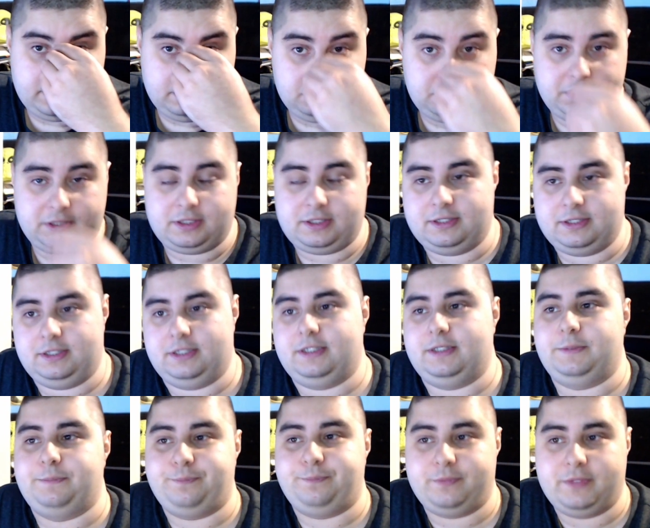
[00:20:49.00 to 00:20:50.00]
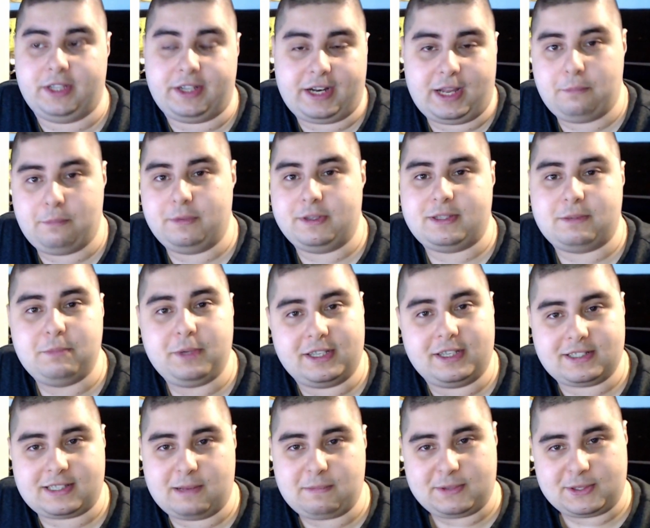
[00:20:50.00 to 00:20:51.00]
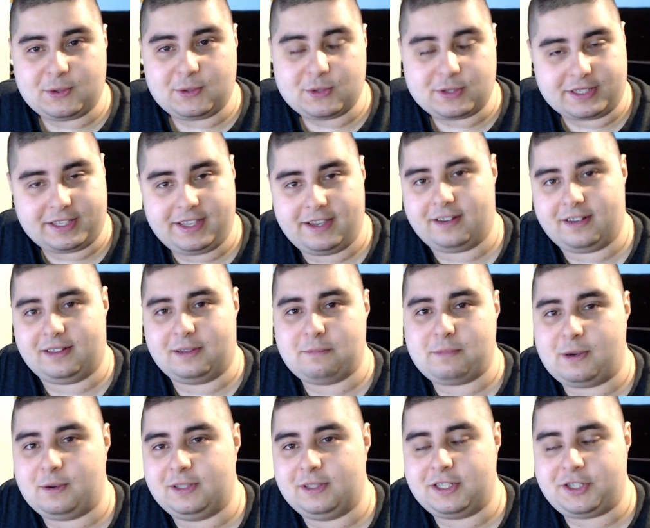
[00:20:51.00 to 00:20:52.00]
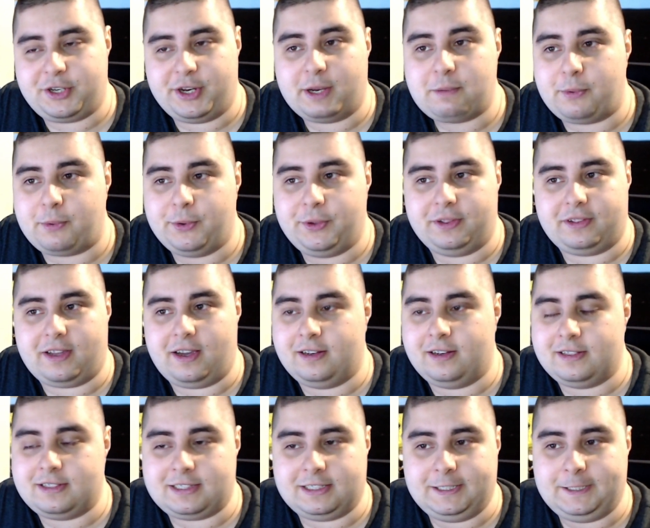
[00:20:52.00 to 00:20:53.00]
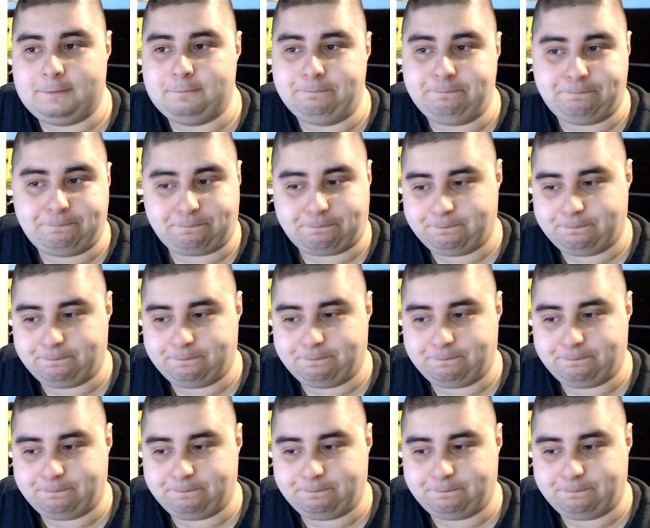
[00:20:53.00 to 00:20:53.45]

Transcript: with the rabbits, because I'm so scared about the checkpoint, honestly.